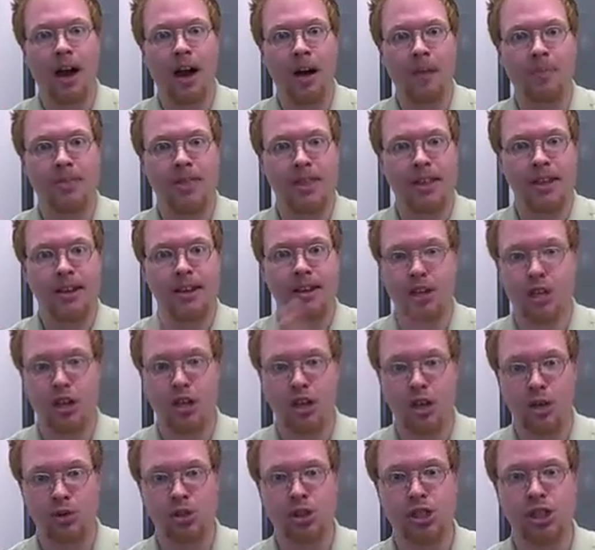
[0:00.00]
up the
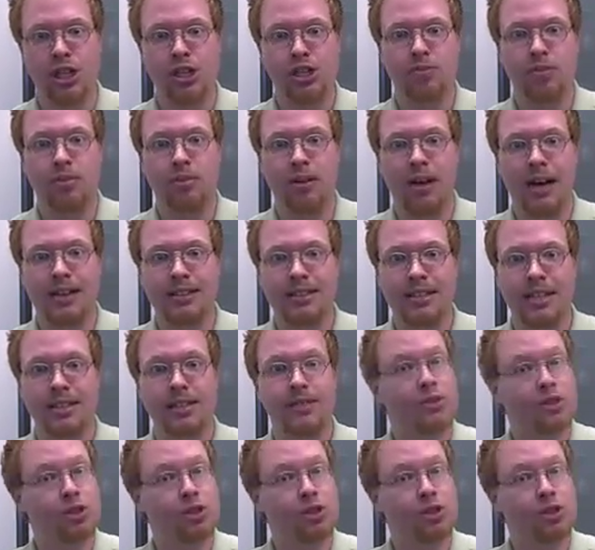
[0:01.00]
negotiation process.